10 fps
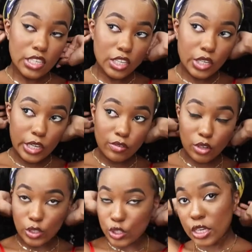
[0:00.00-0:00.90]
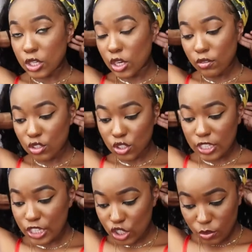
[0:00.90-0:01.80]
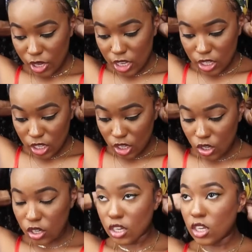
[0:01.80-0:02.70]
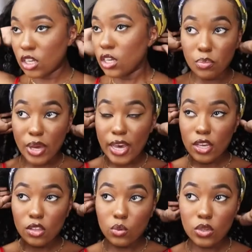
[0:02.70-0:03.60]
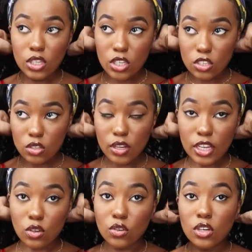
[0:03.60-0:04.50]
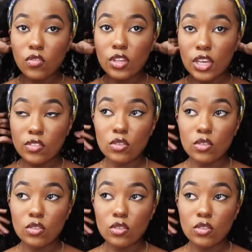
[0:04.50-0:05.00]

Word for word: it covers it covers your kitchen back there and the back of the wig so like it'll cover that